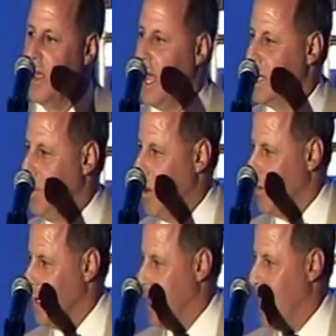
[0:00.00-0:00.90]
I spoke
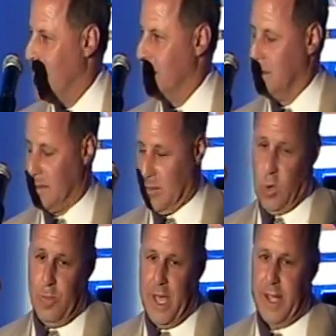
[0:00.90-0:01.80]
with Dan
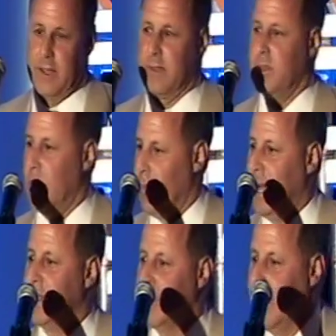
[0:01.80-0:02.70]
back,
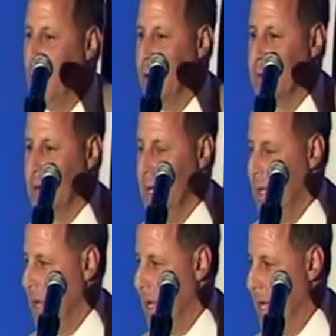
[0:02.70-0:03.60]
about the time Mark
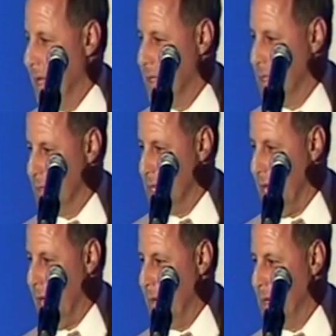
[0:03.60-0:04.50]
announced his
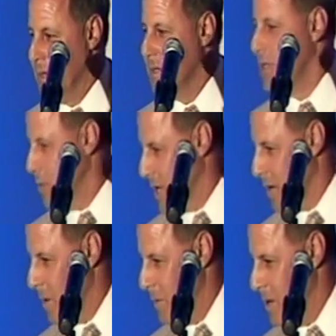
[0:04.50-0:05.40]
retirement. Do you want to
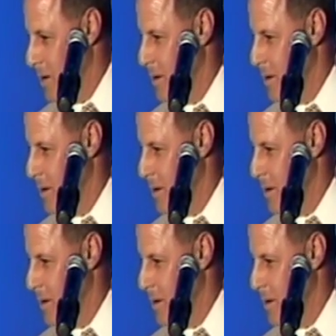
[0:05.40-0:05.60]
come up here?